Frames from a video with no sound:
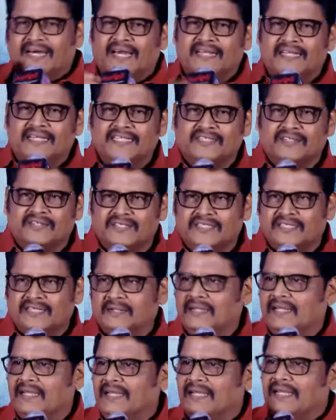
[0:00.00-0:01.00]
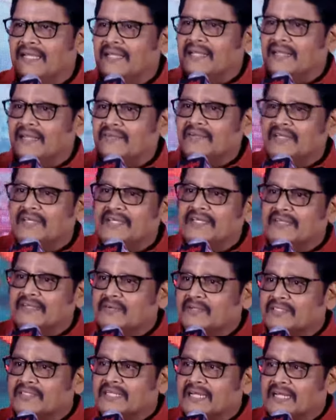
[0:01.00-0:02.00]
artist will say, hey, Ravi
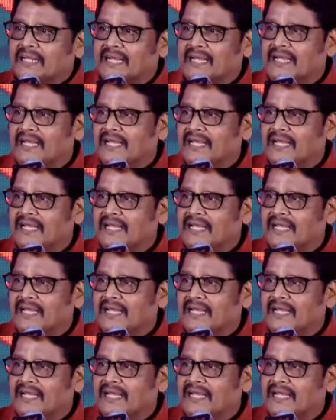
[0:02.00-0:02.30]
vachara,